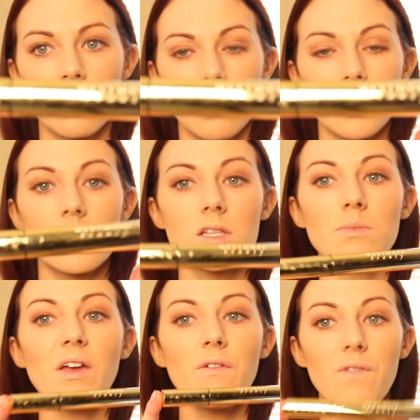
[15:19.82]
This is
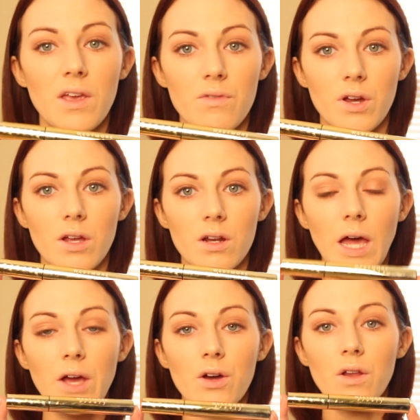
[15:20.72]
my favorite.
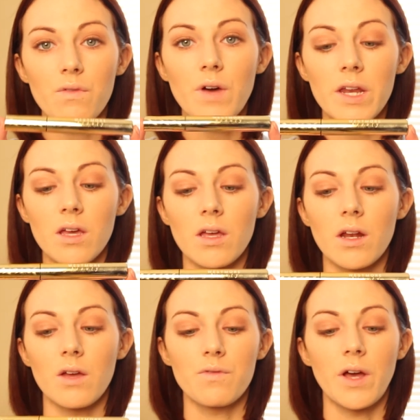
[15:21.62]
I couldn't find it
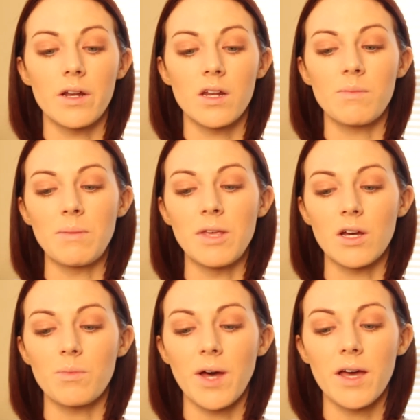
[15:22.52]
and I found it in my
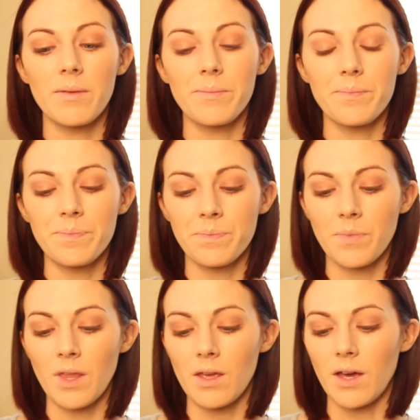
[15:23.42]
makeup bag.
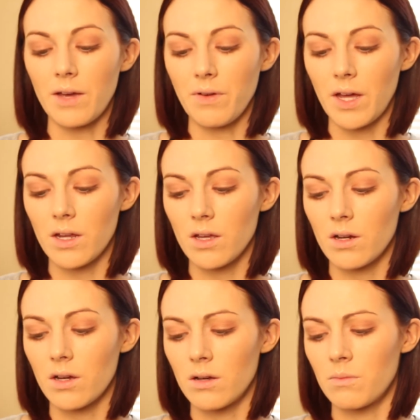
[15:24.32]
I've had it
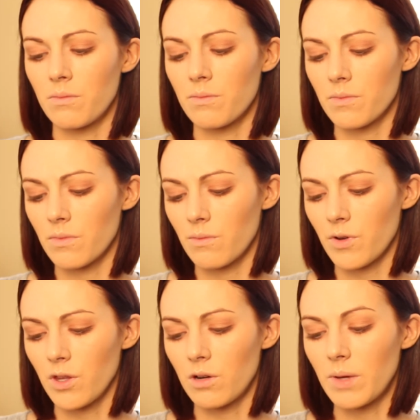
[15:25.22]
for
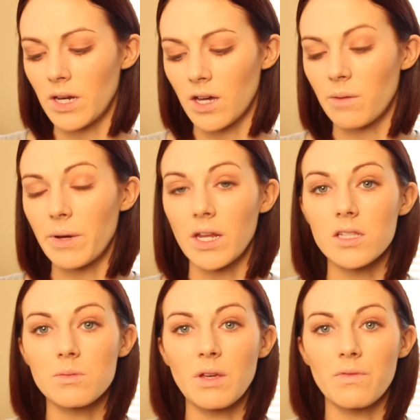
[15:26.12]
a little bit now, but
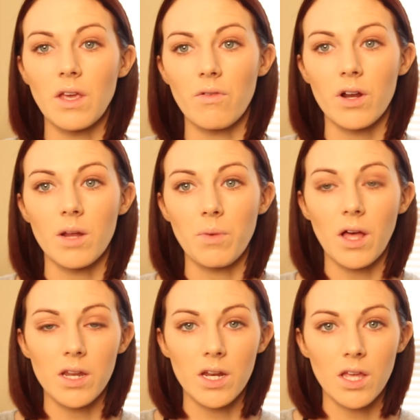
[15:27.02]
it's my favorite. I
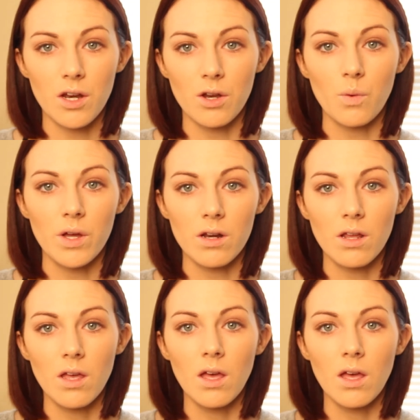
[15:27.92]
probably need to get a new one.